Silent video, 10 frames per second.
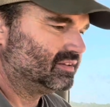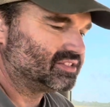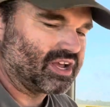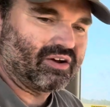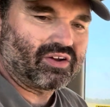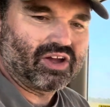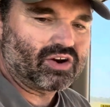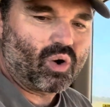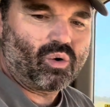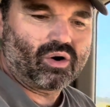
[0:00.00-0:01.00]
So
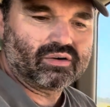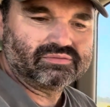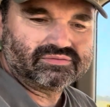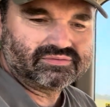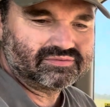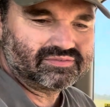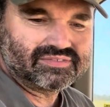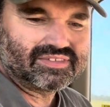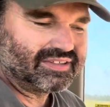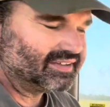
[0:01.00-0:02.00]
good corn,
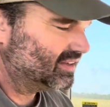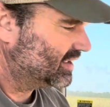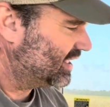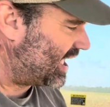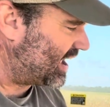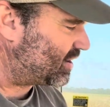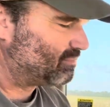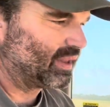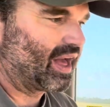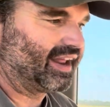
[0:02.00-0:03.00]
can't
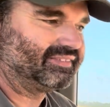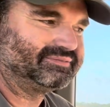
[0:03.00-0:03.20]
complain.